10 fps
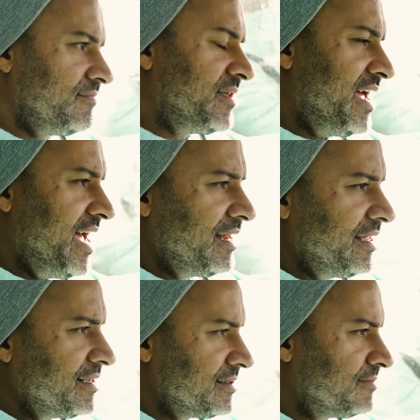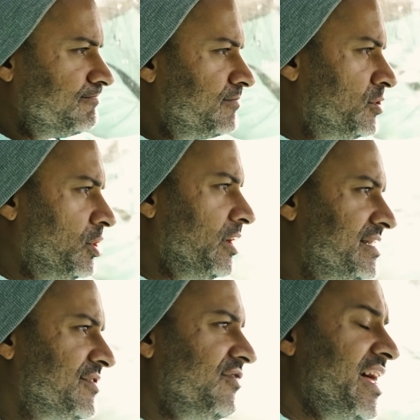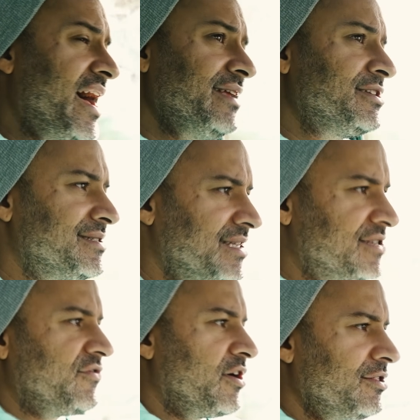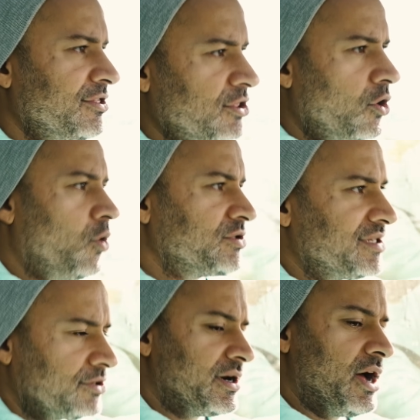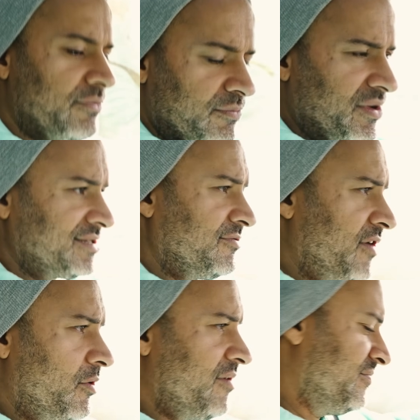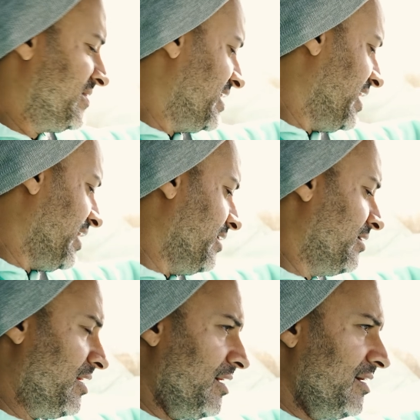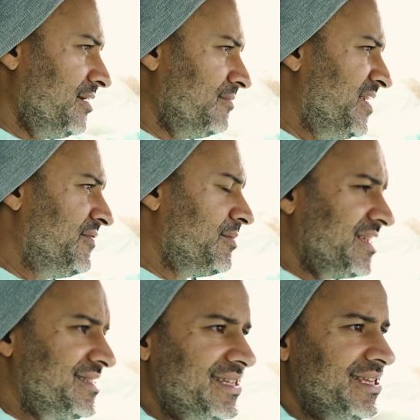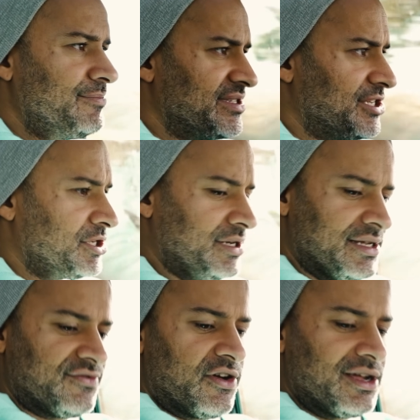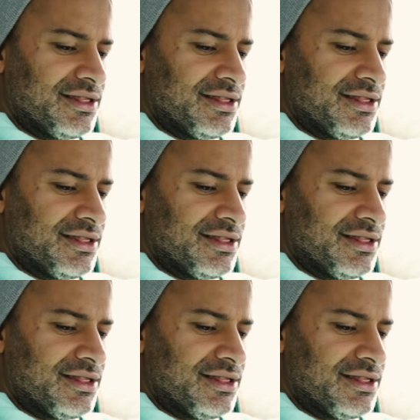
The handling is good. It's flat. It just sits very low to the ground because of how I'm sitting, and even my seating position is very